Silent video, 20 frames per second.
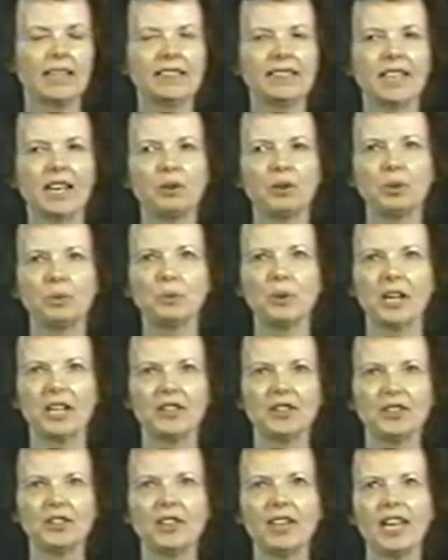and our
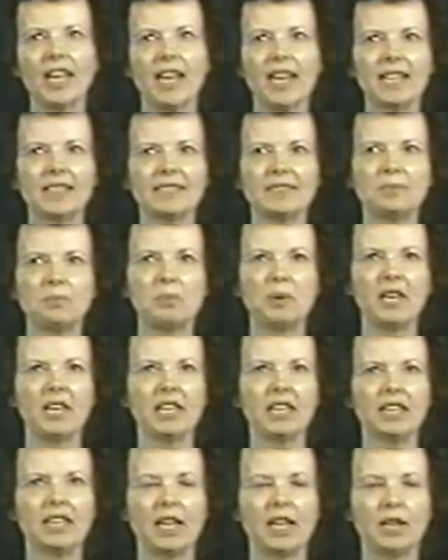weather has
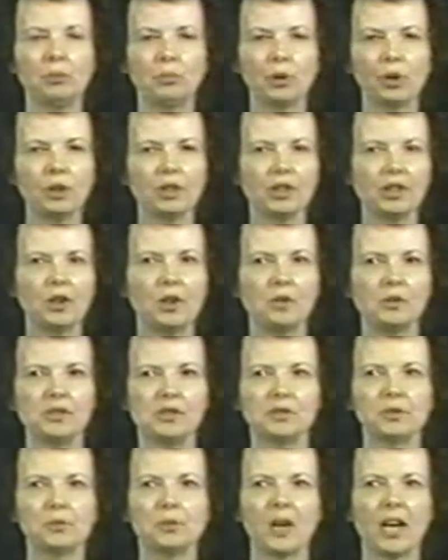been a roller
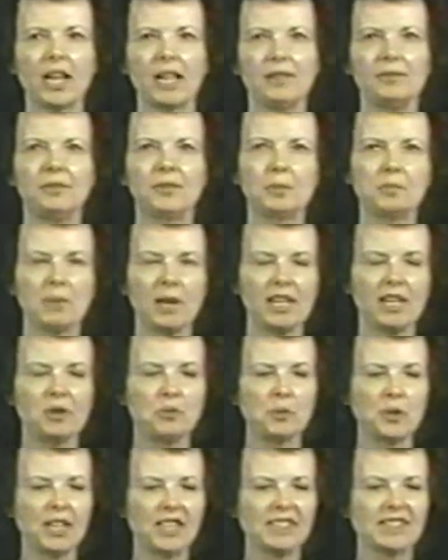coaster ride for many
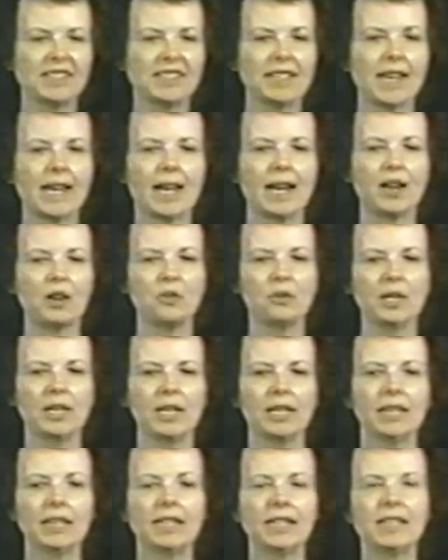weeks now
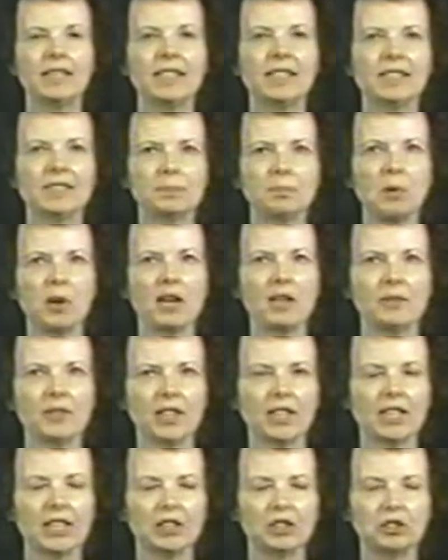in this part of
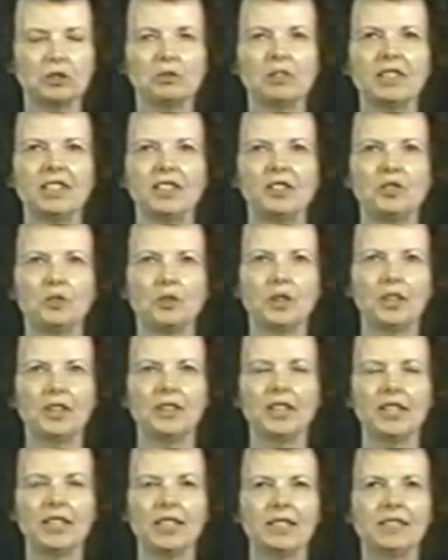the country, the
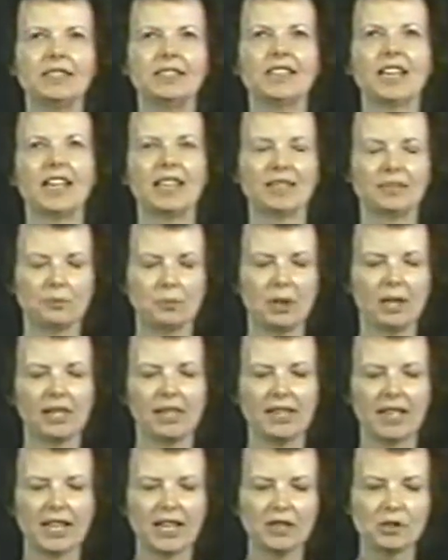Northeast, as
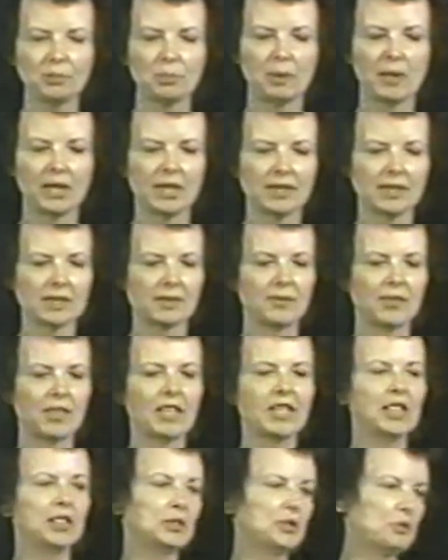well in other parts of the
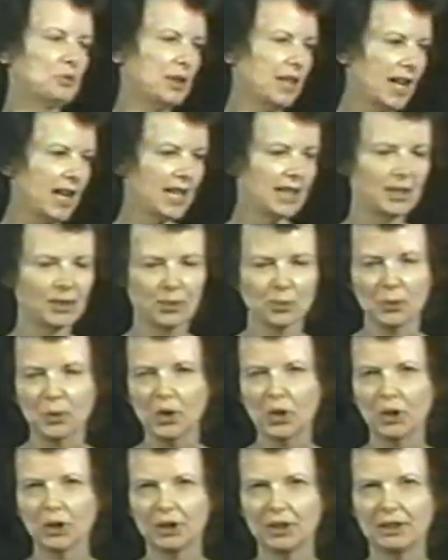country and the
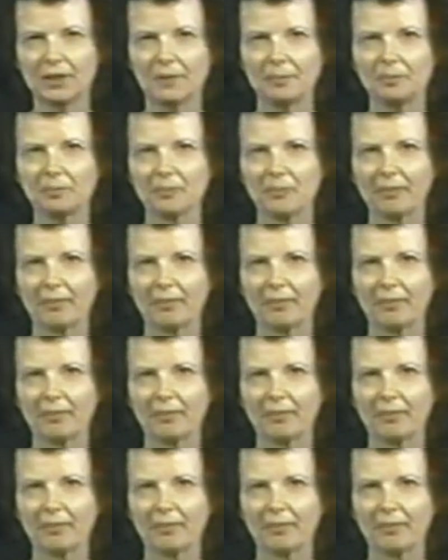world.